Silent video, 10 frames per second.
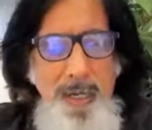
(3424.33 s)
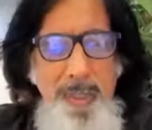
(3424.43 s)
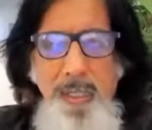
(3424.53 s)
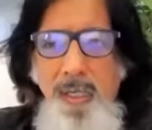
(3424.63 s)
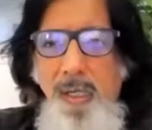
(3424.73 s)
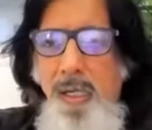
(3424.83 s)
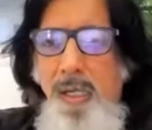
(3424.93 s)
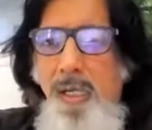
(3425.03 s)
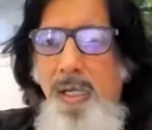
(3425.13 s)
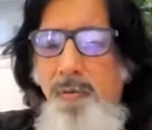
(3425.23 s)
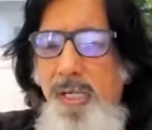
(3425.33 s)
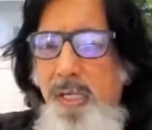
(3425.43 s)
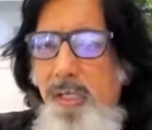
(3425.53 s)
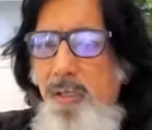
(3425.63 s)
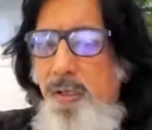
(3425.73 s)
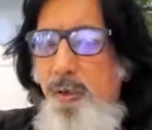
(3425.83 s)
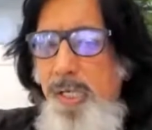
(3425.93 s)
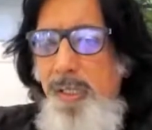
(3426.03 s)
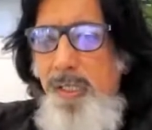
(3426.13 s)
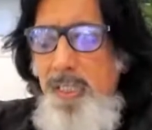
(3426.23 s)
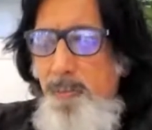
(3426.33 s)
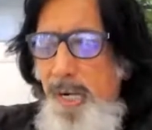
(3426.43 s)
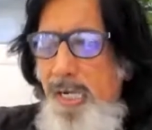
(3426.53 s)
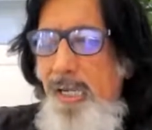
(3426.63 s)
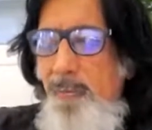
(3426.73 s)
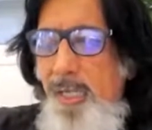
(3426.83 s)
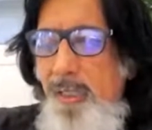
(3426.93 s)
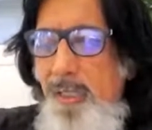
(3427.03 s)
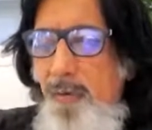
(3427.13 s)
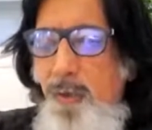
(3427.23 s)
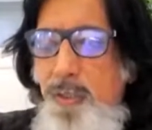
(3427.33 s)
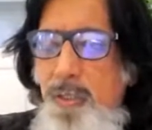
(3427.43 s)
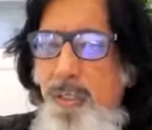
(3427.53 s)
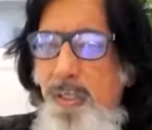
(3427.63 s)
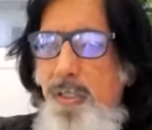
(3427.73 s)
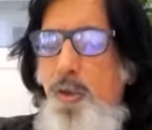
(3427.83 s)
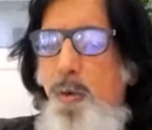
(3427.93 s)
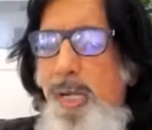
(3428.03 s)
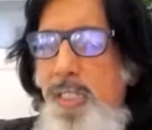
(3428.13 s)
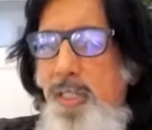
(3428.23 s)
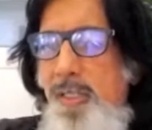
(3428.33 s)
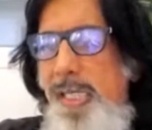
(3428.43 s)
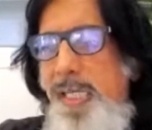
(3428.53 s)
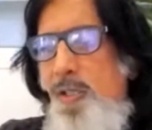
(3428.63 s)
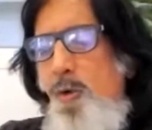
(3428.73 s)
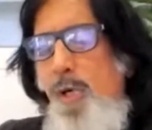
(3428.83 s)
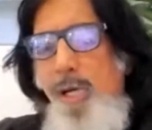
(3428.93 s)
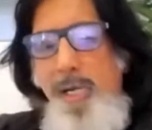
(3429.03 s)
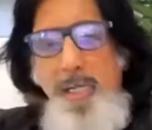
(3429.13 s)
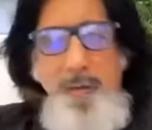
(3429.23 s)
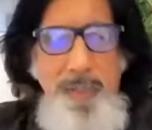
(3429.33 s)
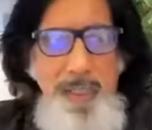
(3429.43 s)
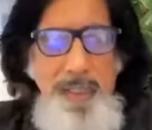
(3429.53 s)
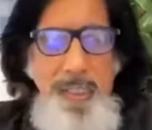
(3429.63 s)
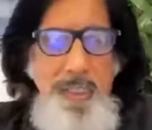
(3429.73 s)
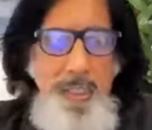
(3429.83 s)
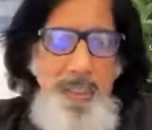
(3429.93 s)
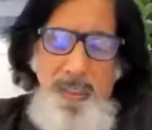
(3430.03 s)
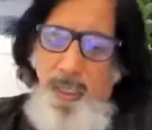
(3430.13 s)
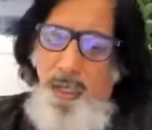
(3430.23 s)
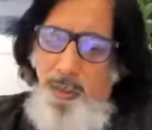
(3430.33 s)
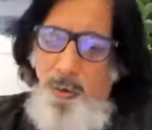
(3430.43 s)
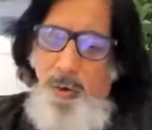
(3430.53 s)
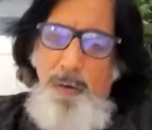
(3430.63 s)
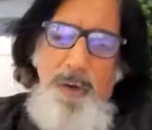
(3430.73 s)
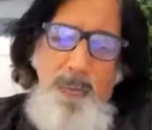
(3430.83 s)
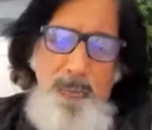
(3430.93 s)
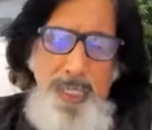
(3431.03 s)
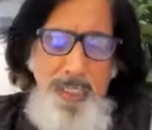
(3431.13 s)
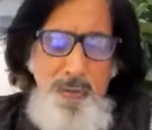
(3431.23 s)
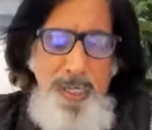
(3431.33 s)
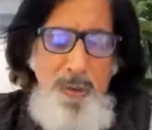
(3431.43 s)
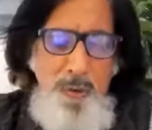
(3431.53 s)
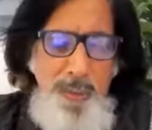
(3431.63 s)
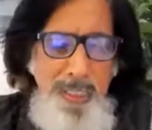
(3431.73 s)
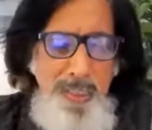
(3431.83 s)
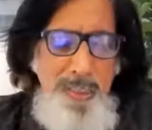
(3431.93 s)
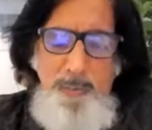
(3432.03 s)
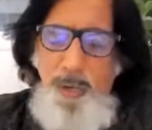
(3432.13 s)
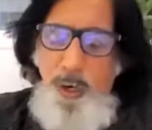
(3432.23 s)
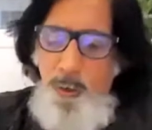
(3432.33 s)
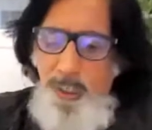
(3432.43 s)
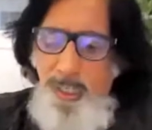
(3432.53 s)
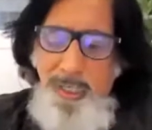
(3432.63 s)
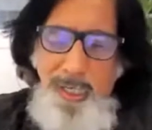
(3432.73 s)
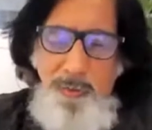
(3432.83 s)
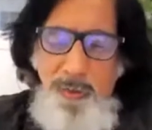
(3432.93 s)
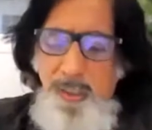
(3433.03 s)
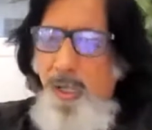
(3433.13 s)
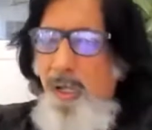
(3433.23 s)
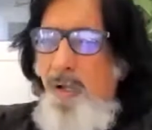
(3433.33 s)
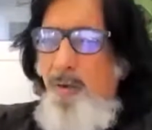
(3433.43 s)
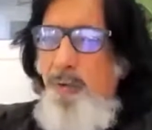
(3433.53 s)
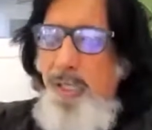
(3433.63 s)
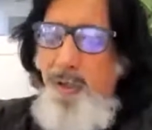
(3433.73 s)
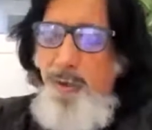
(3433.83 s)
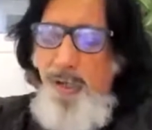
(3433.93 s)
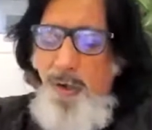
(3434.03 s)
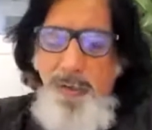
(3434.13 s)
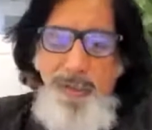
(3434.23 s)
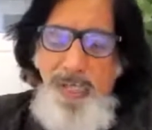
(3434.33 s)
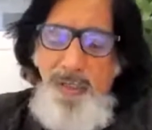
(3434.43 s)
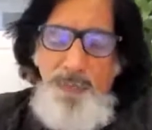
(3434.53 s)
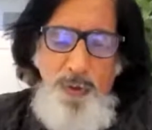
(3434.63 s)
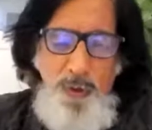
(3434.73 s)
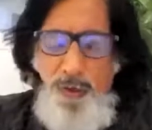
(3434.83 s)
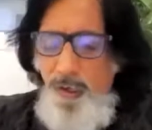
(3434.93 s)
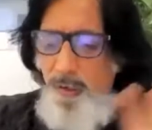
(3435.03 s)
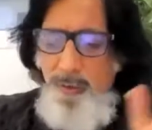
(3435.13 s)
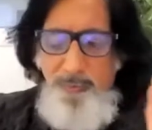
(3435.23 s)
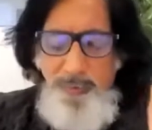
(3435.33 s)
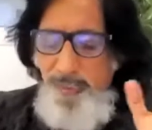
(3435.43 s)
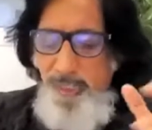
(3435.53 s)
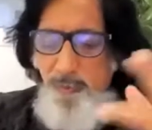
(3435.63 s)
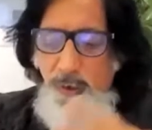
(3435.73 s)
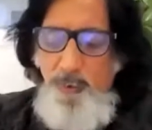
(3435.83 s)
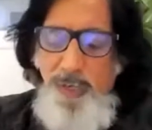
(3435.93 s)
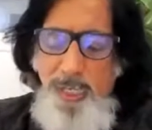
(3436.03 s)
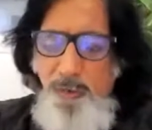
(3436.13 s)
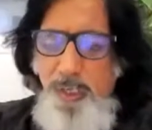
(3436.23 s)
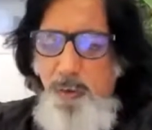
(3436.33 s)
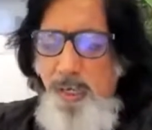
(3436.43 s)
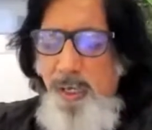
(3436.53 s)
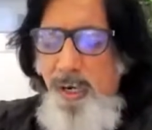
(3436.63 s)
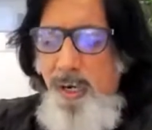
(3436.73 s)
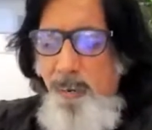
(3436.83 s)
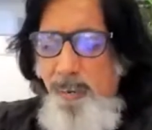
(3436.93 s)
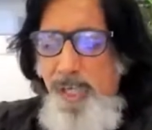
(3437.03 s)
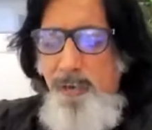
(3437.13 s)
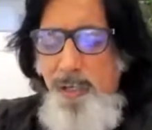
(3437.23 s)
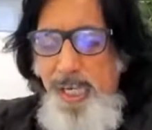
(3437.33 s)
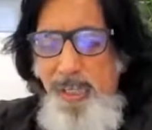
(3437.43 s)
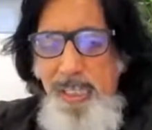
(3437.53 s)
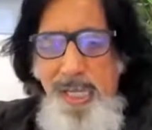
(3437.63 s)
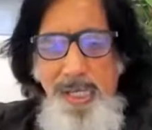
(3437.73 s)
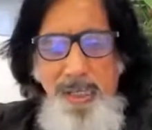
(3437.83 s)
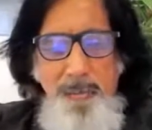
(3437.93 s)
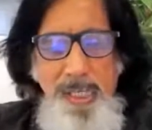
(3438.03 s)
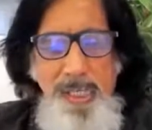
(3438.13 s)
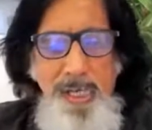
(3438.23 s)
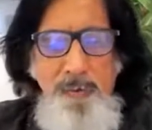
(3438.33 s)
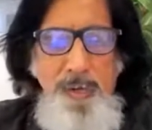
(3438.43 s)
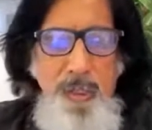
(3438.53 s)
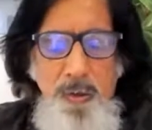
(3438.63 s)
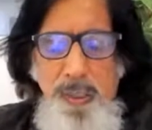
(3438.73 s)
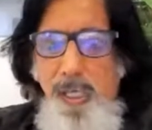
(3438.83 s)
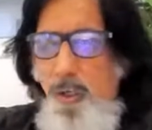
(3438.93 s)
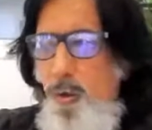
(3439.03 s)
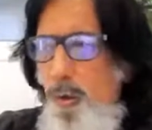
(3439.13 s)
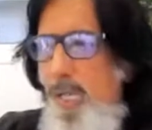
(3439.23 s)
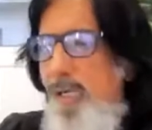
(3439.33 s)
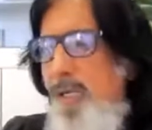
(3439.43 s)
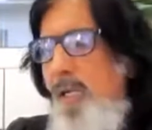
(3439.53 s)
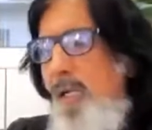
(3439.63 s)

I mean, even during this pandemic, there was so much need to connect with nature, to have a place where you can step out, connect with, whether you are on 10th floor or 15th floor, wherever you are. But if you can design a building where you can do that,